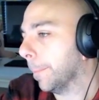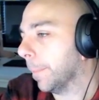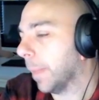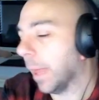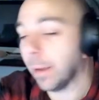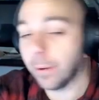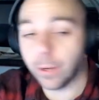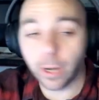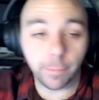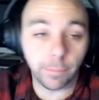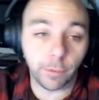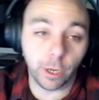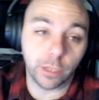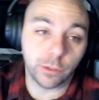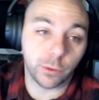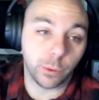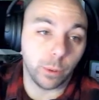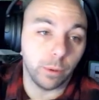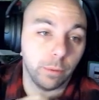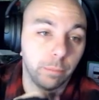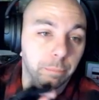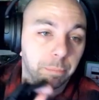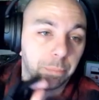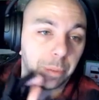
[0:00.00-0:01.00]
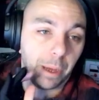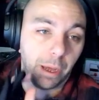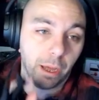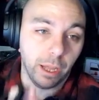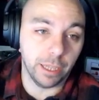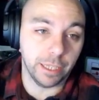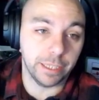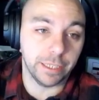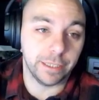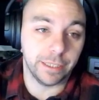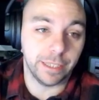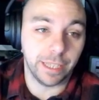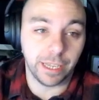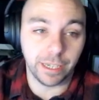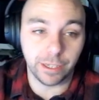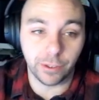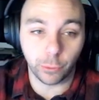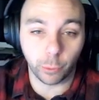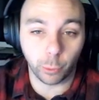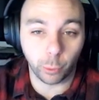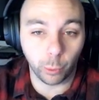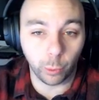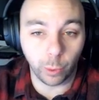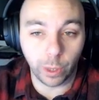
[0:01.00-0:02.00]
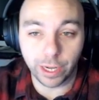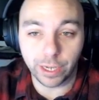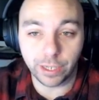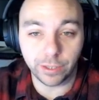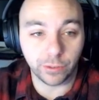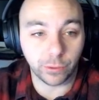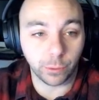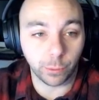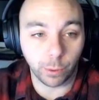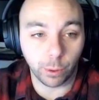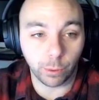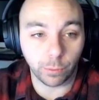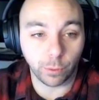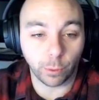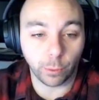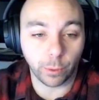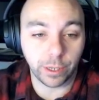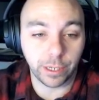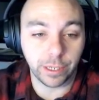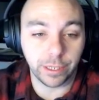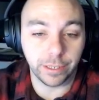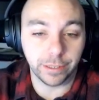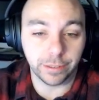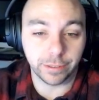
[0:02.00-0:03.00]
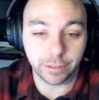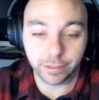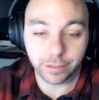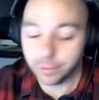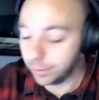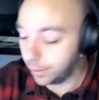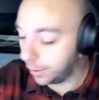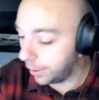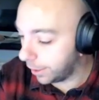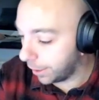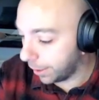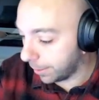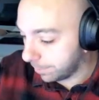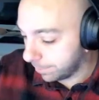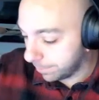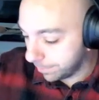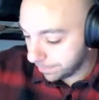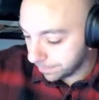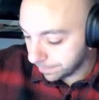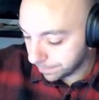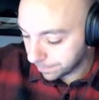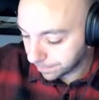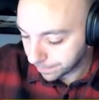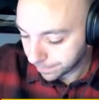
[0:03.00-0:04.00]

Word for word: And I'm not doing Polly. That is way too overrated. Um,